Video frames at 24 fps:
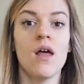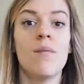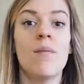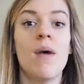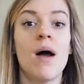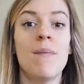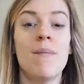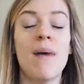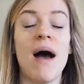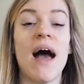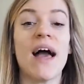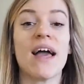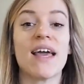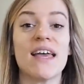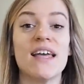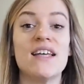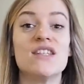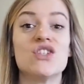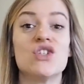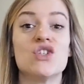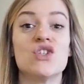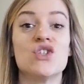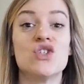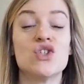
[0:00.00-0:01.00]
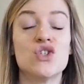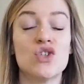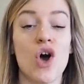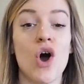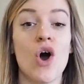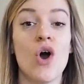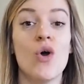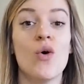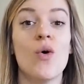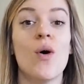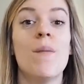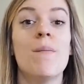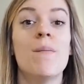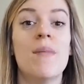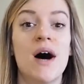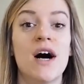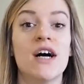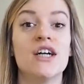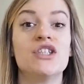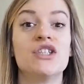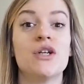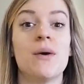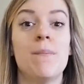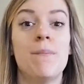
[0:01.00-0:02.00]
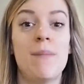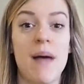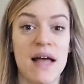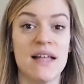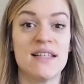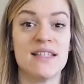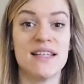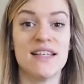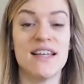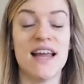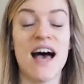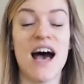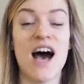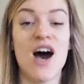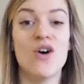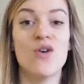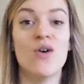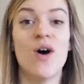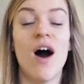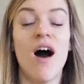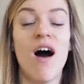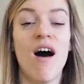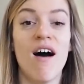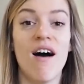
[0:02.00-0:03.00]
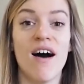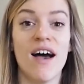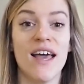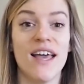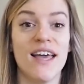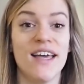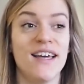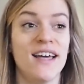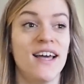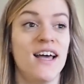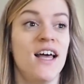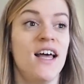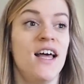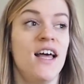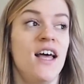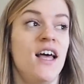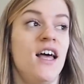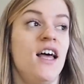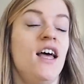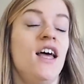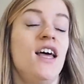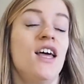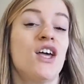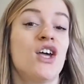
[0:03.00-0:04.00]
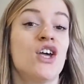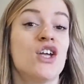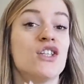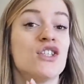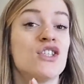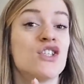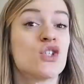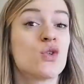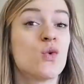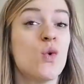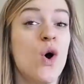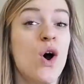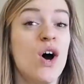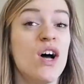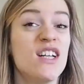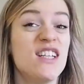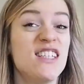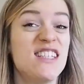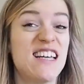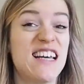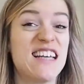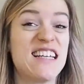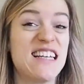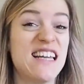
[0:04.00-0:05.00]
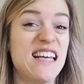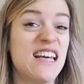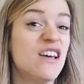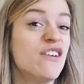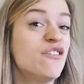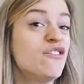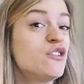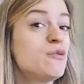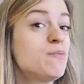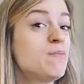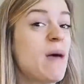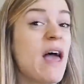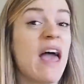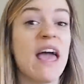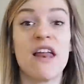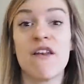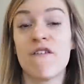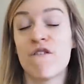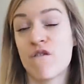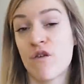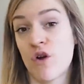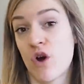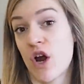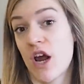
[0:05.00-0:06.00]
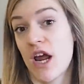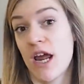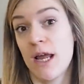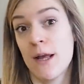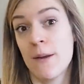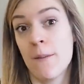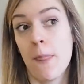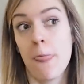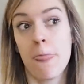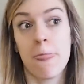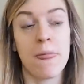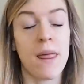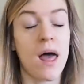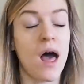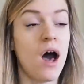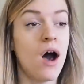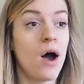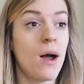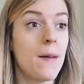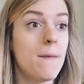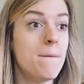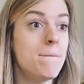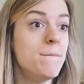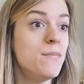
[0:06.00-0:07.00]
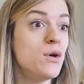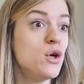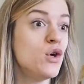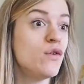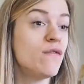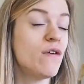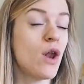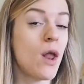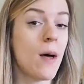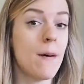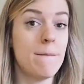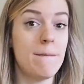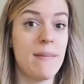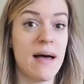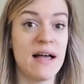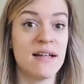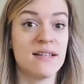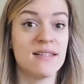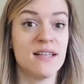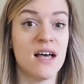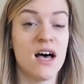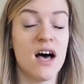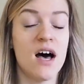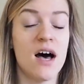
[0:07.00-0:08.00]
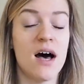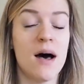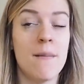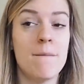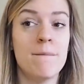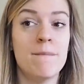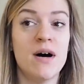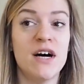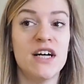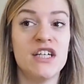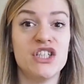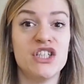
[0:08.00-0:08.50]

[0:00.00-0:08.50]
My back is so much better now. I can squat and deadlift pain-free. I move a lot better.